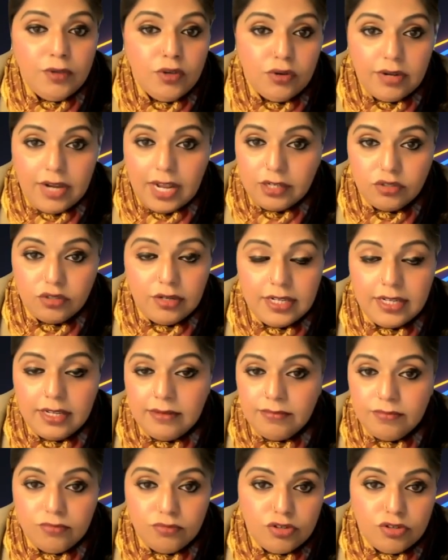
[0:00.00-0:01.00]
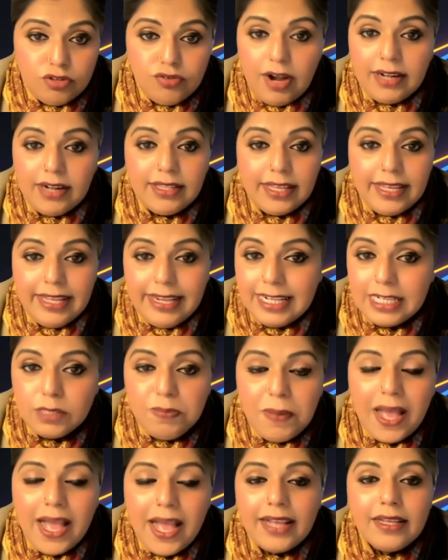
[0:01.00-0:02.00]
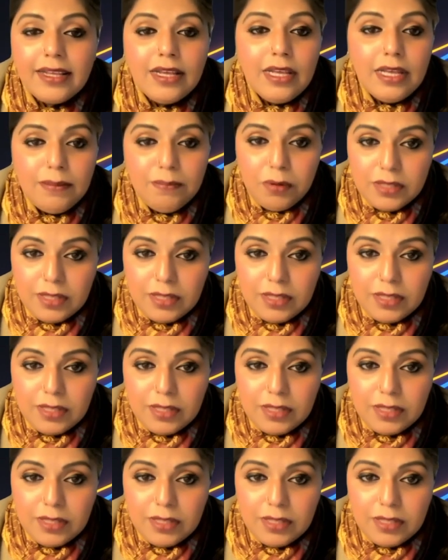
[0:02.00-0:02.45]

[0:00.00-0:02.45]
You could actually retract the helix back,